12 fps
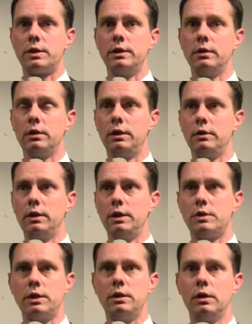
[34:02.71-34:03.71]
in
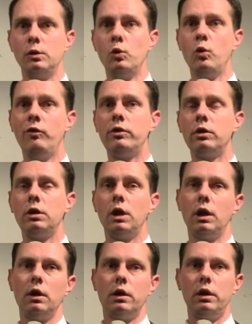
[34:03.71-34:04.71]
the Louvre
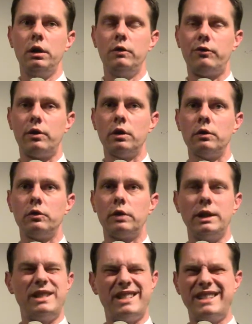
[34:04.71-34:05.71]
in France.
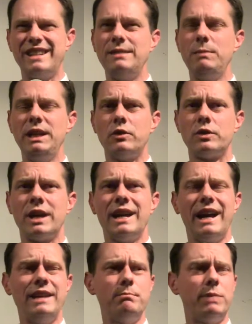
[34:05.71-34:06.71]
It's 10 meters.
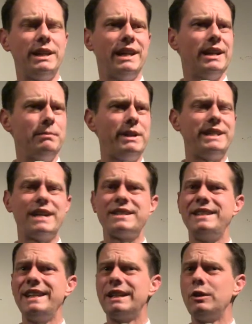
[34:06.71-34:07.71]
But
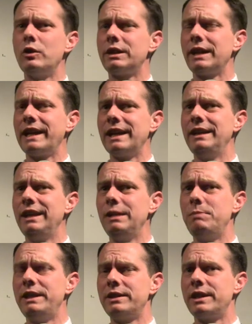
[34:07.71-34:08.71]
doesn't it look like a little
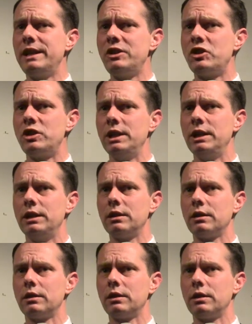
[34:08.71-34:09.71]
bit kitschy?
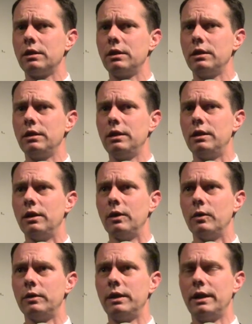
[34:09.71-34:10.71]
You
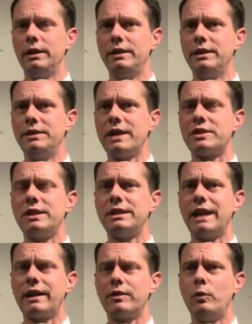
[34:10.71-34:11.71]
know, it doesn't,
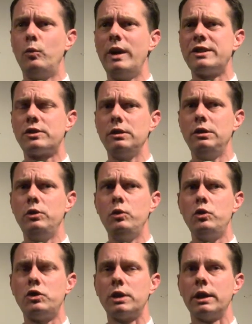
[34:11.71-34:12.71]
like, the
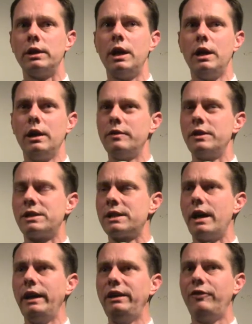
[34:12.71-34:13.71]
resolution, the
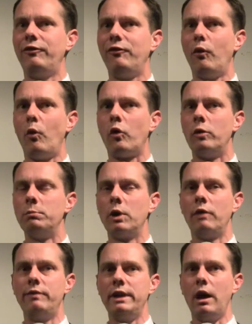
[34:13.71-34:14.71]
tight form
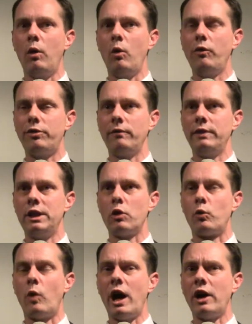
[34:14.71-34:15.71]
of the oath of the
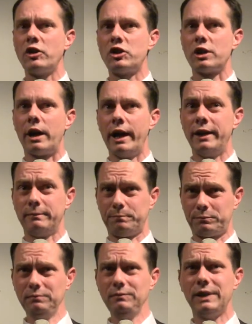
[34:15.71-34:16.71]
Horatii
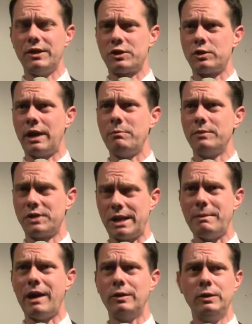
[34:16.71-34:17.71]

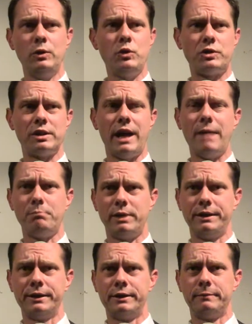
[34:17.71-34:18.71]
somehow loosen up
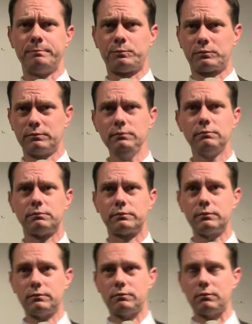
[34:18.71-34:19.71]
here.
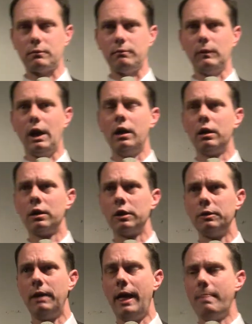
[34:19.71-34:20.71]

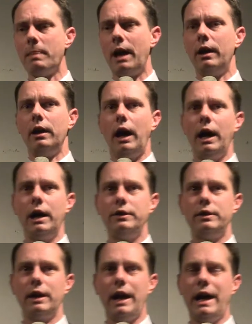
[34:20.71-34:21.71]
And
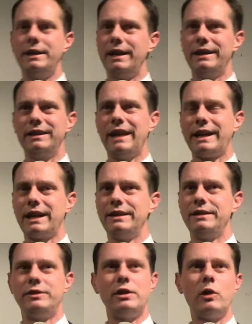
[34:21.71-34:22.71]
like,
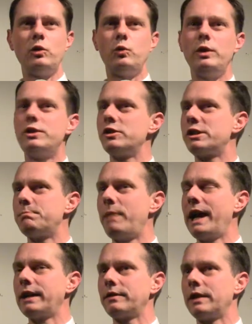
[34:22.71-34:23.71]
don't we
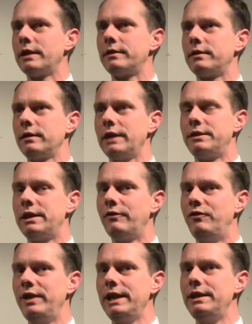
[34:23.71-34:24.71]
suspect that
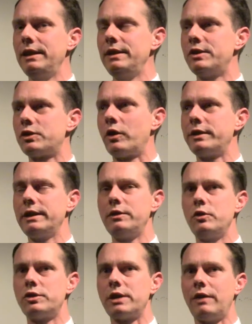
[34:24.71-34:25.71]
David is starting
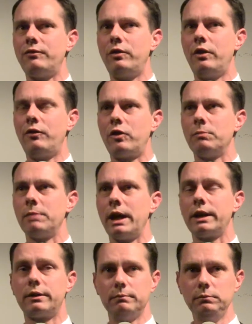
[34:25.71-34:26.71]
to suffer from,
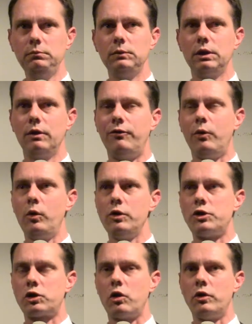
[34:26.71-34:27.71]
like, a
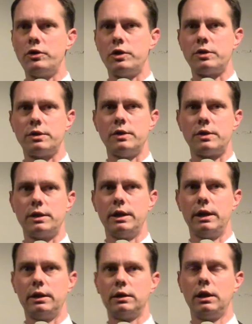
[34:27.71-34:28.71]
false consciousness
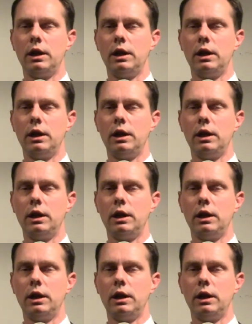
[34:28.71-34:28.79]
here?